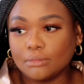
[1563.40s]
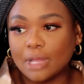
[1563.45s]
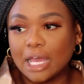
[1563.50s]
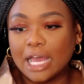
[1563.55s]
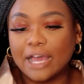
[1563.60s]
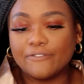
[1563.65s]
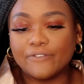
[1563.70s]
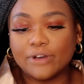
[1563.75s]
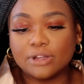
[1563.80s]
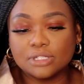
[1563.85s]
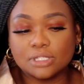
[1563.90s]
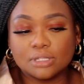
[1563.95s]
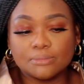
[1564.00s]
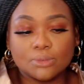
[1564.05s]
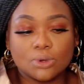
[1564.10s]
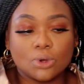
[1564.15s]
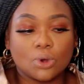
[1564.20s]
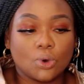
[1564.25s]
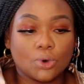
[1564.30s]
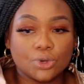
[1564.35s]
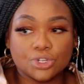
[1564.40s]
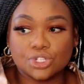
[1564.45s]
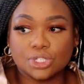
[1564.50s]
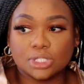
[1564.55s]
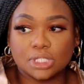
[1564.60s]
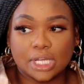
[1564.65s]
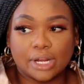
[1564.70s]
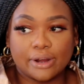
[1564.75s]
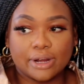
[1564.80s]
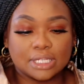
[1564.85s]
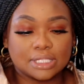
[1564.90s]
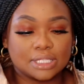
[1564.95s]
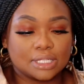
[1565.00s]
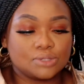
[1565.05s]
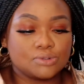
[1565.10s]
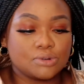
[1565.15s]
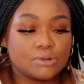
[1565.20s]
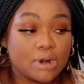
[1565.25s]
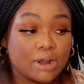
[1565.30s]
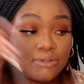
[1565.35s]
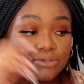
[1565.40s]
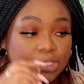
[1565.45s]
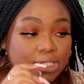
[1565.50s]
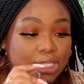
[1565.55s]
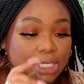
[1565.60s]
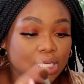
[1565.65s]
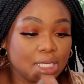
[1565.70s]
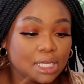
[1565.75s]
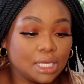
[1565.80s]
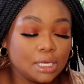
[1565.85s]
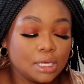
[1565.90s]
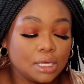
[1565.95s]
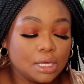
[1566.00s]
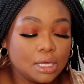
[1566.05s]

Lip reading: I found some gorgeous earrings at Swarovski,